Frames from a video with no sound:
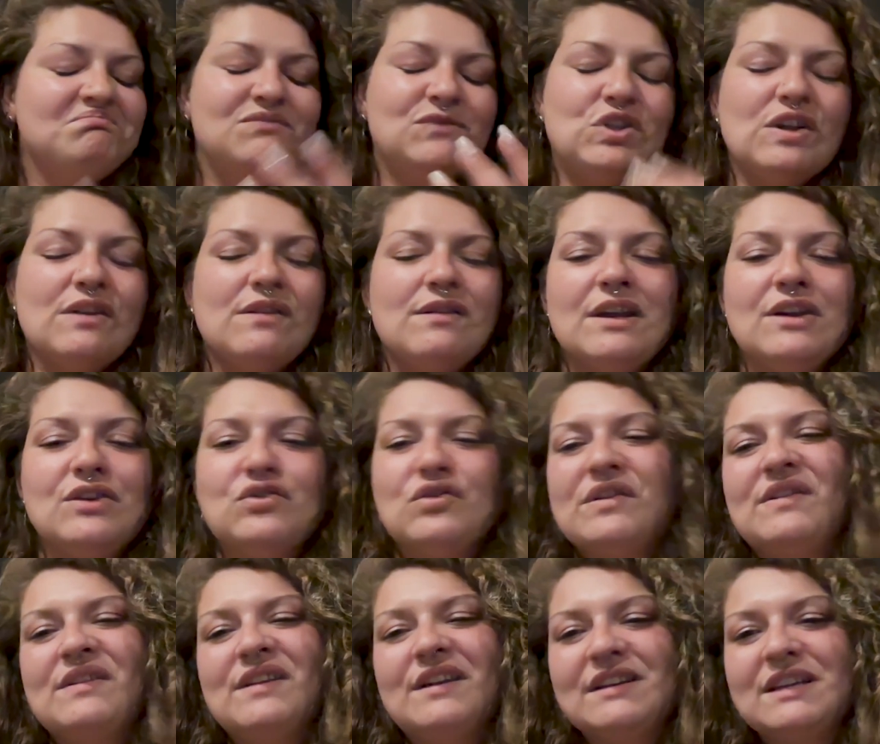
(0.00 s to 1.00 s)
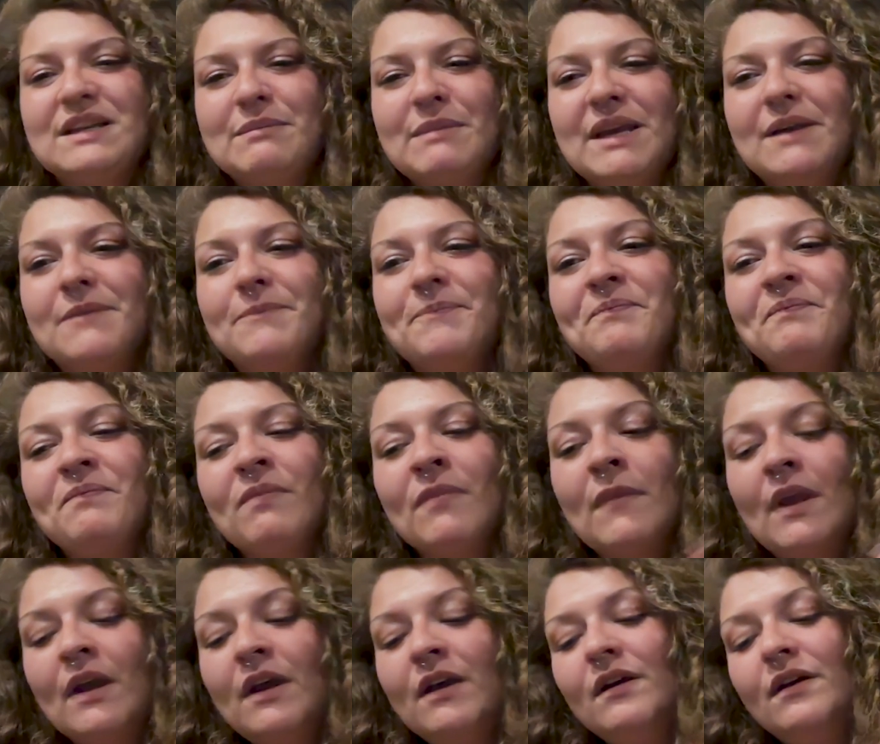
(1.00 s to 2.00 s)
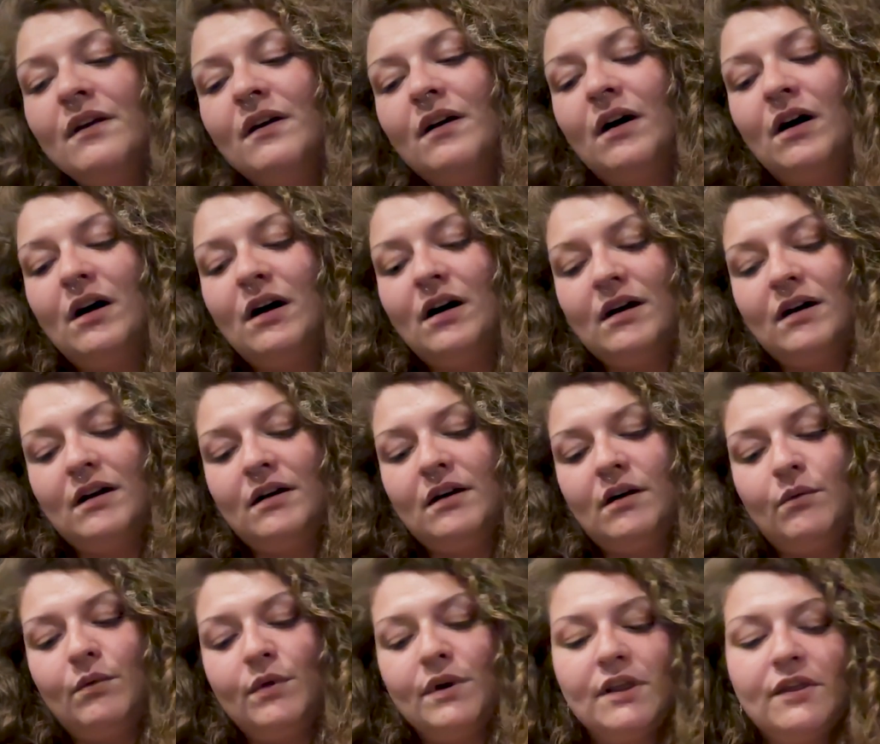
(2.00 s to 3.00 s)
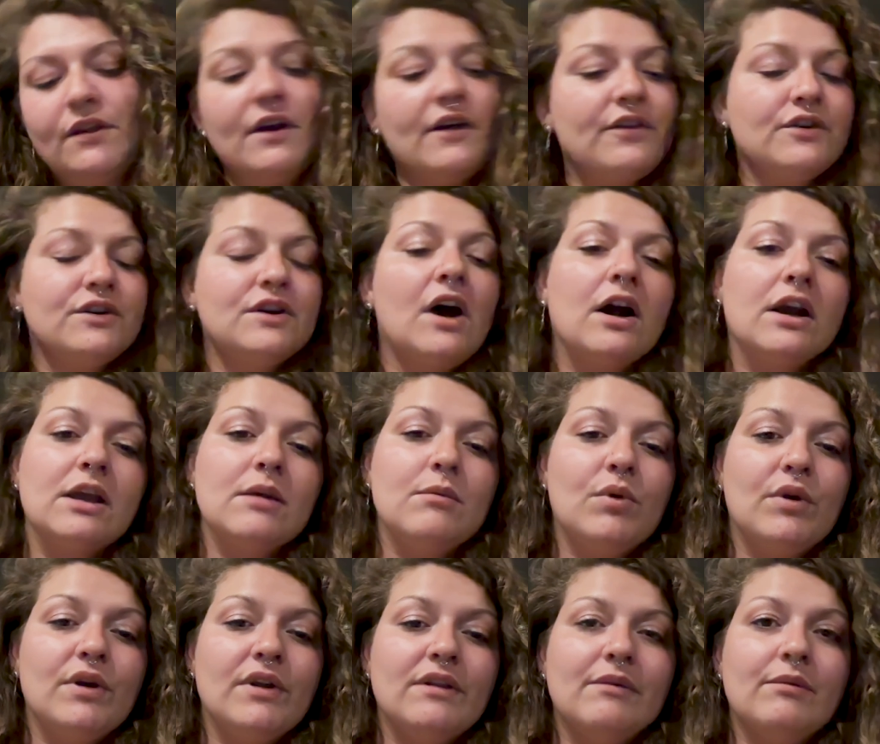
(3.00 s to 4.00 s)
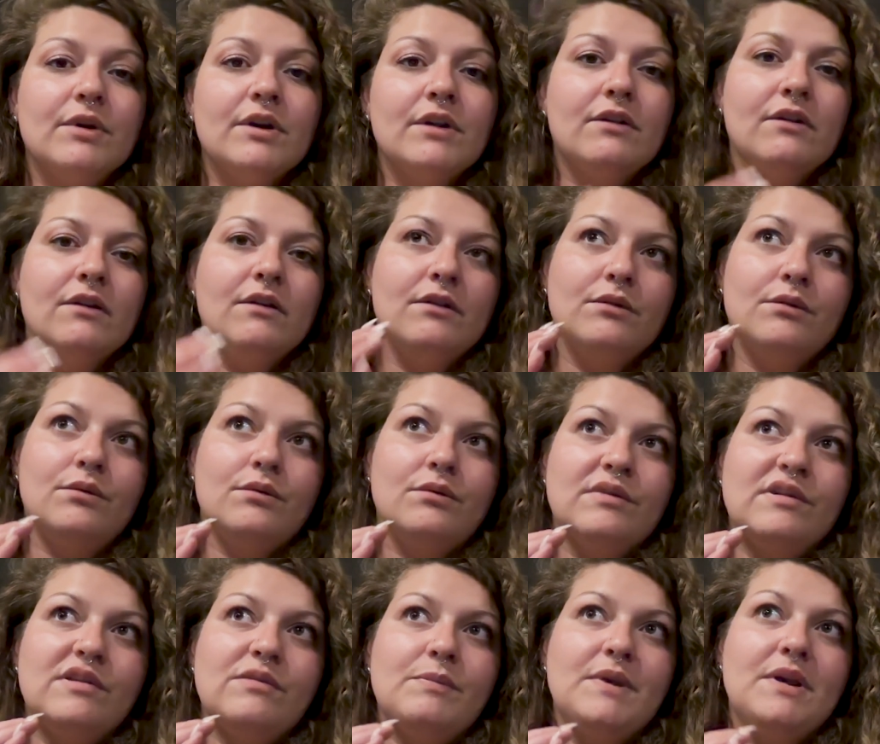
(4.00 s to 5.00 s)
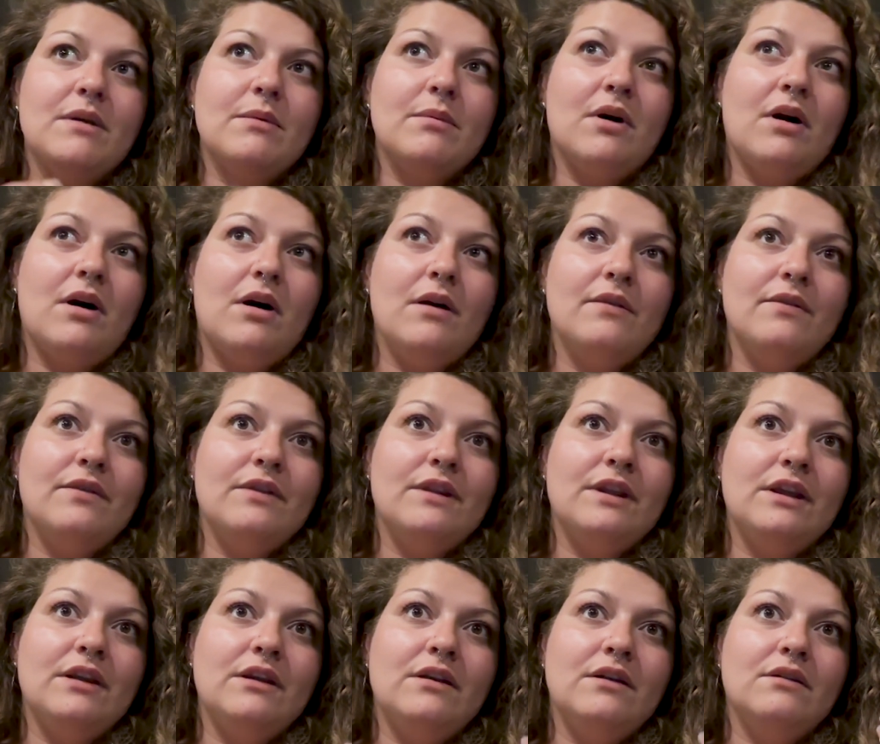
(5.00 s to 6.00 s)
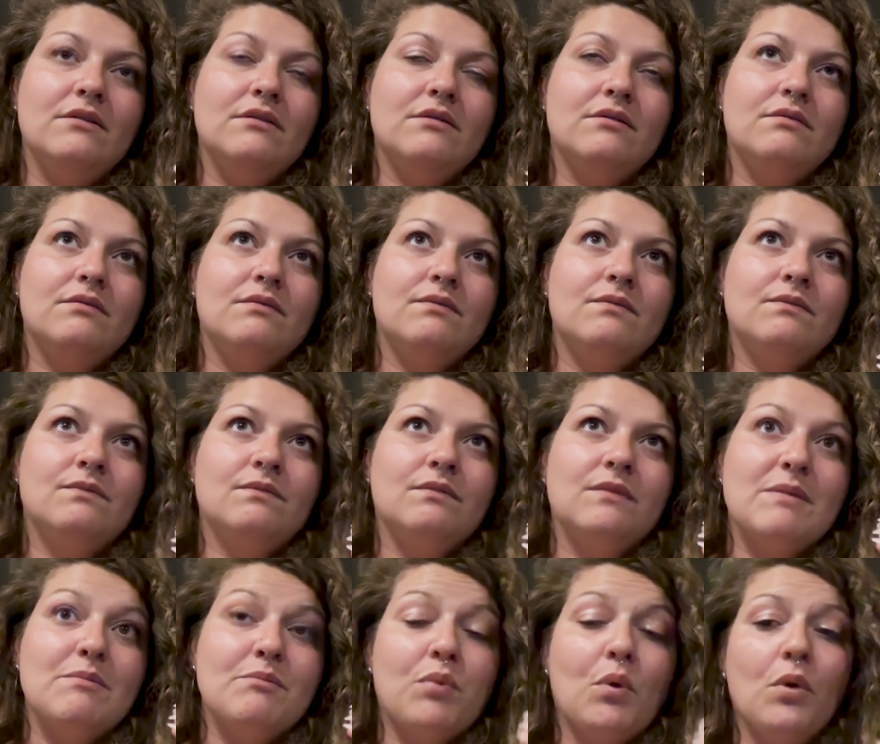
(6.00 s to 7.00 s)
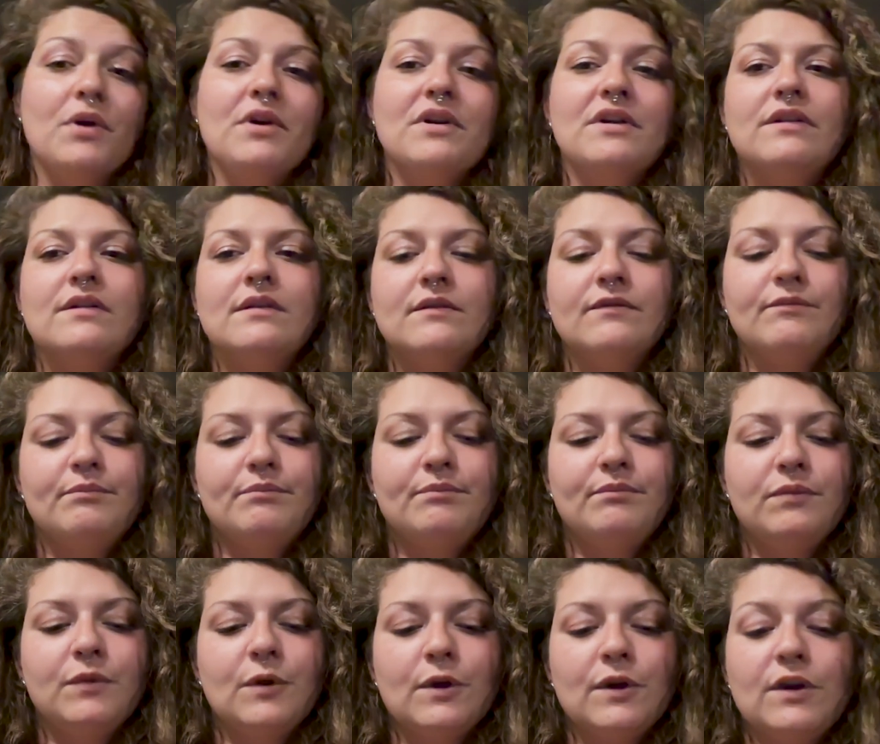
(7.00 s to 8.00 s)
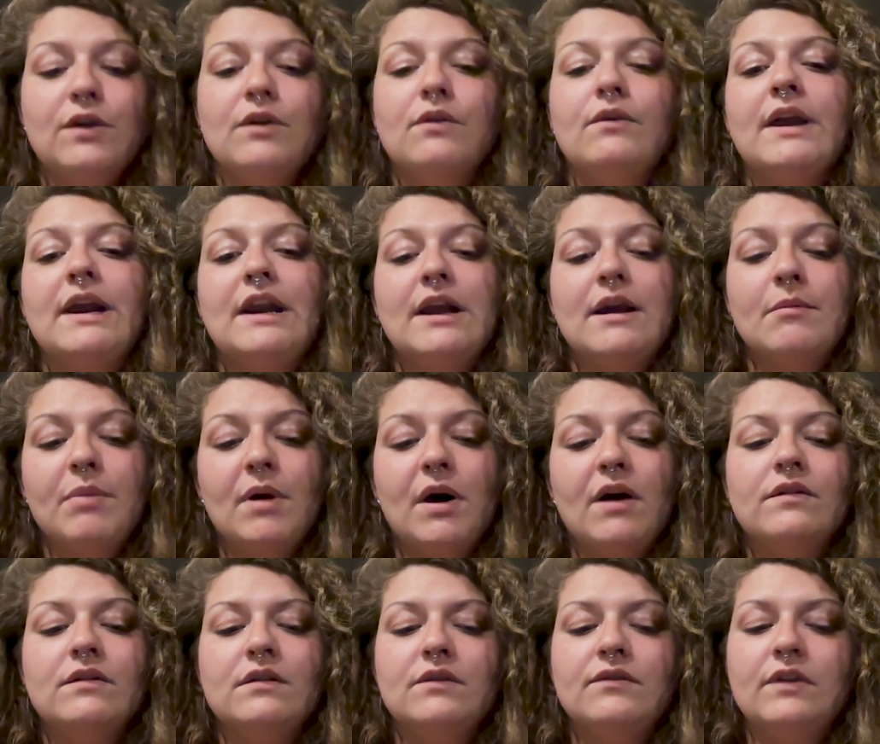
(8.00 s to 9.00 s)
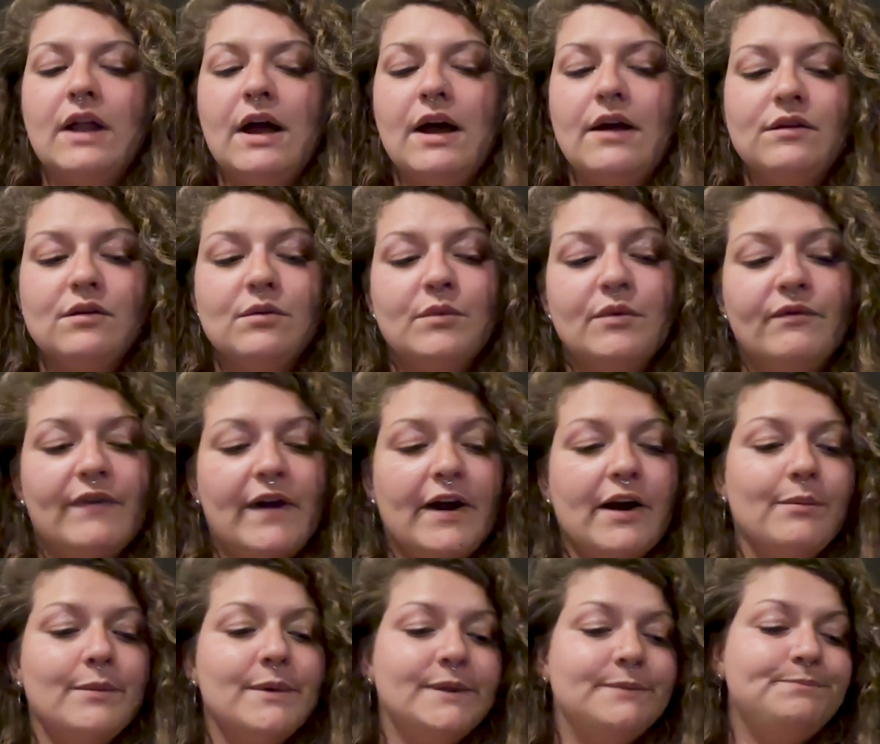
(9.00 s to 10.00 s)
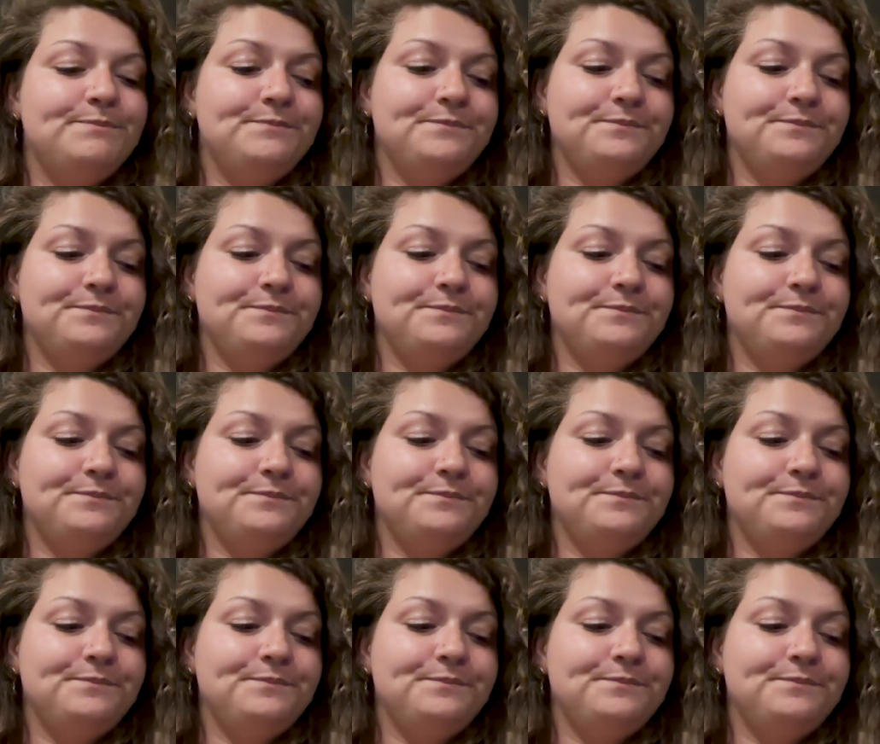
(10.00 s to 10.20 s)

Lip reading: just interesting to me. On one of the other talking points, I wanted to speak on the importance of curating a positive classroom environment.